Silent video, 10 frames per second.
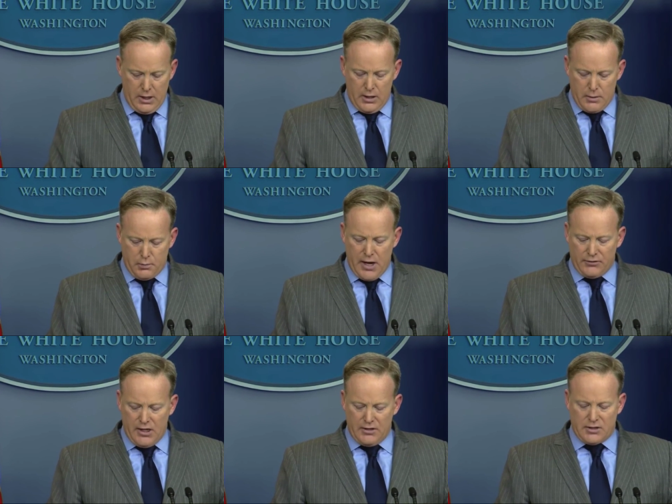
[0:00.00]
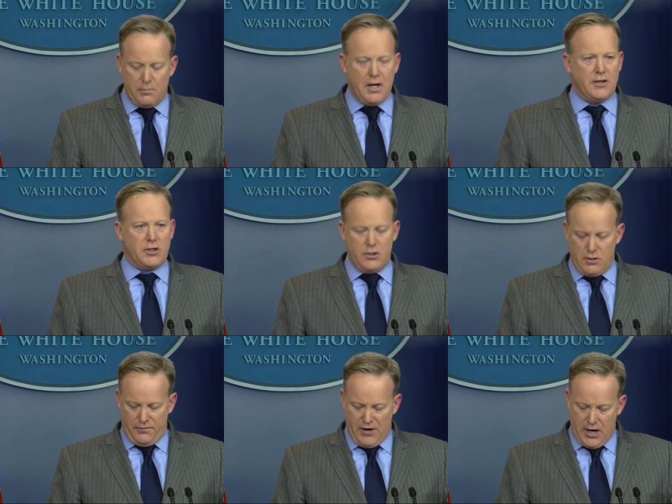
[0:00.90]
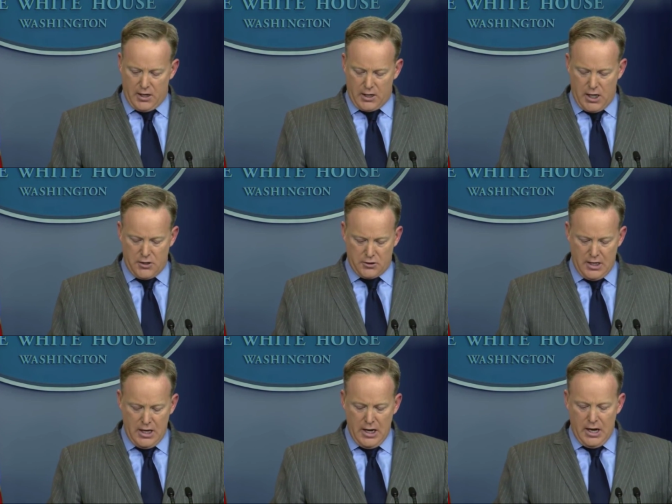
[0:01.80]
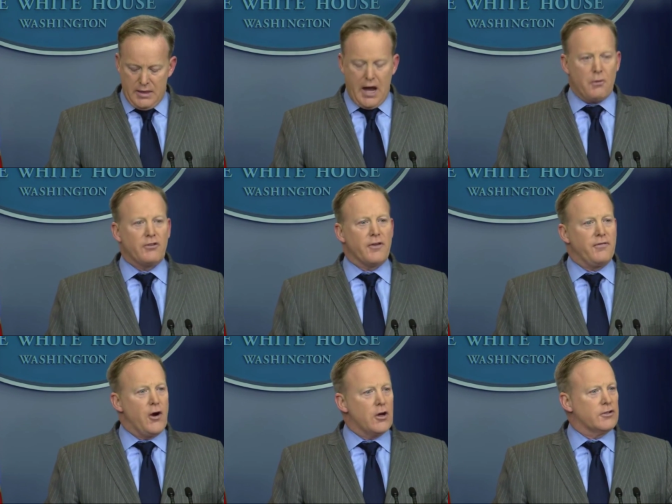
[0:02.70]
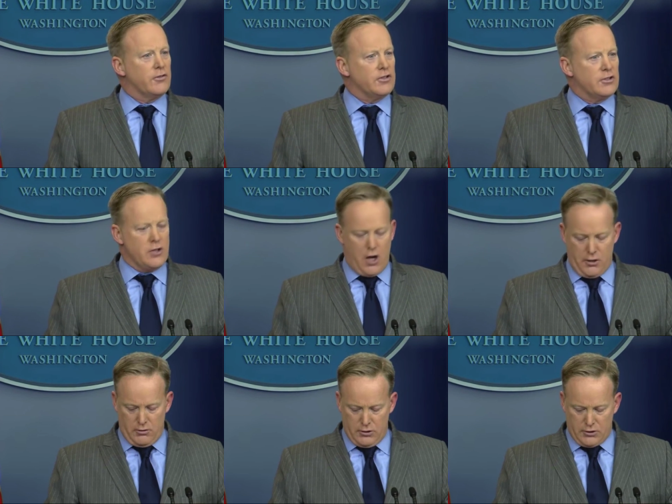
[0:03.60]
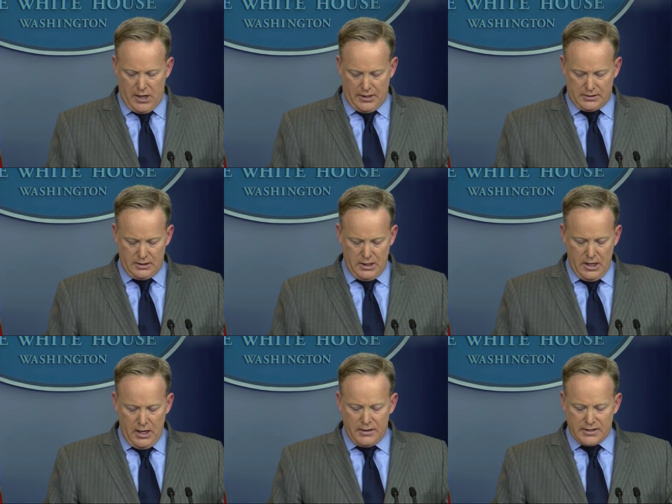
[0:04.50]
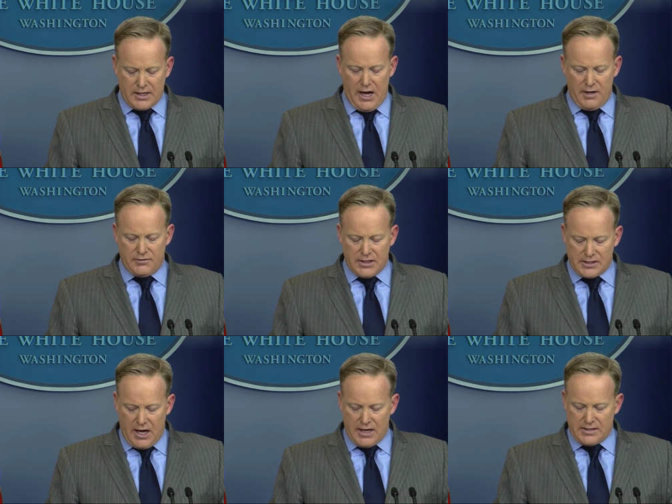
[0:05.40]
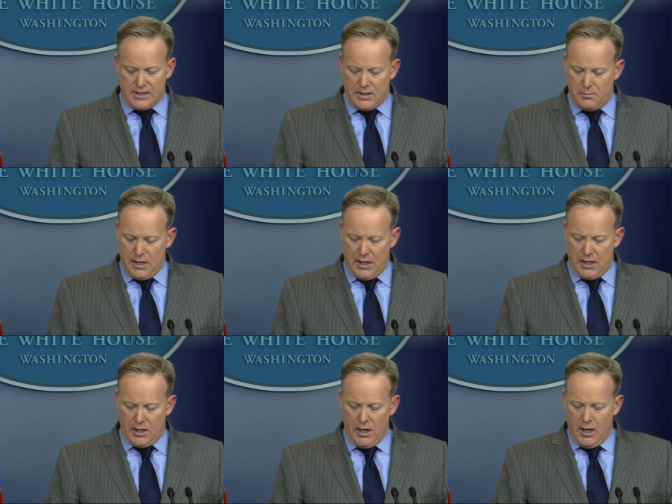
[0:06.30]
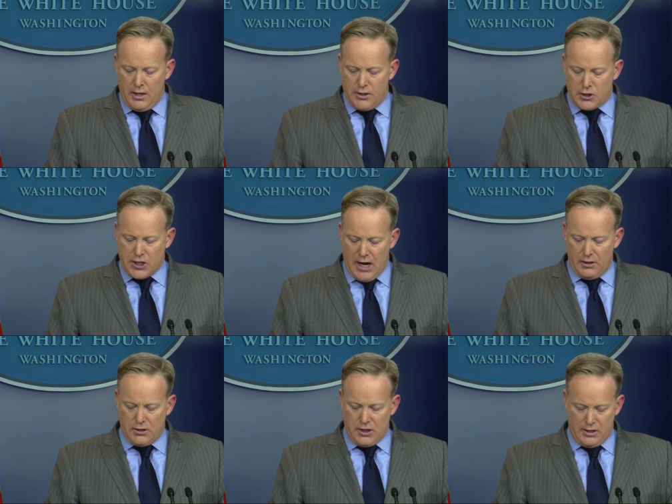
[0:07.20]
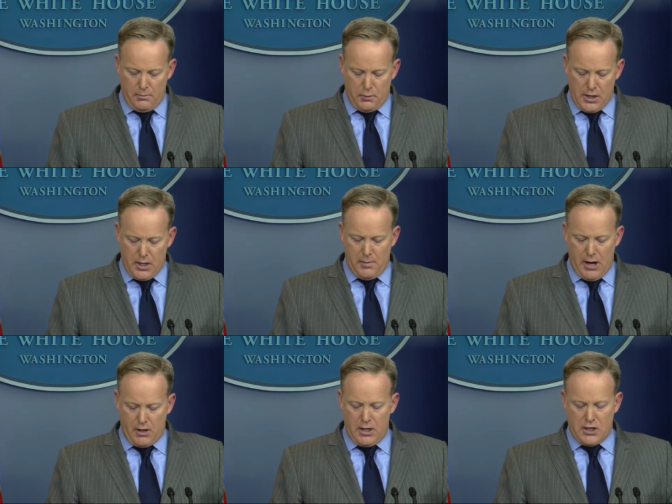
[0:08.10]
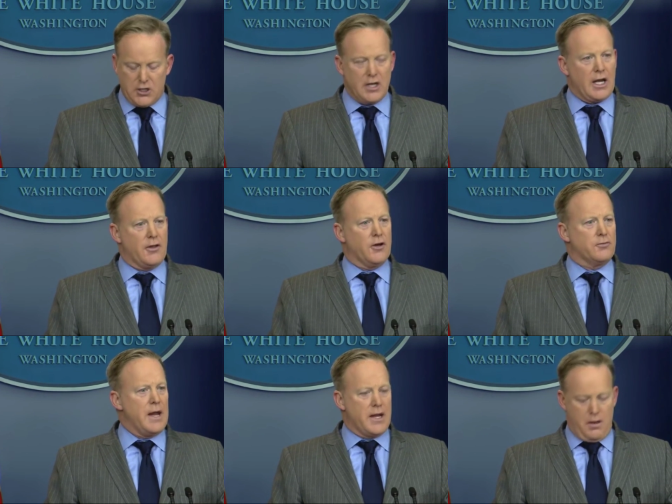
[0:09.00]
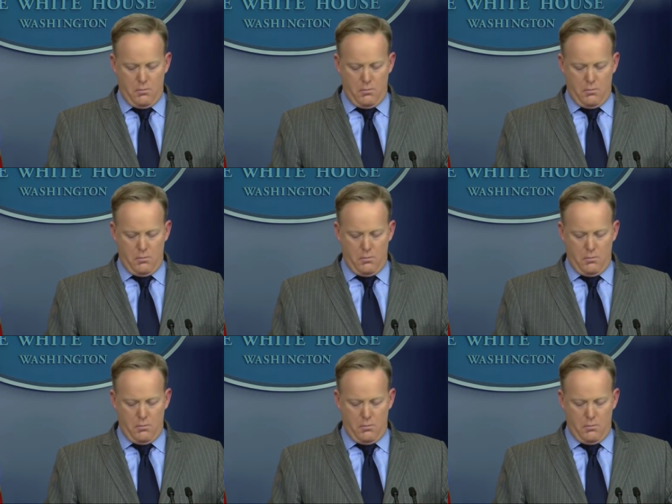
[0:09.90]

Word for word: the president is committed to unifying our country, and that was the focus of his inaugural address. This kind of dishonesty in the media, the challenging that bringing about our nation together is making it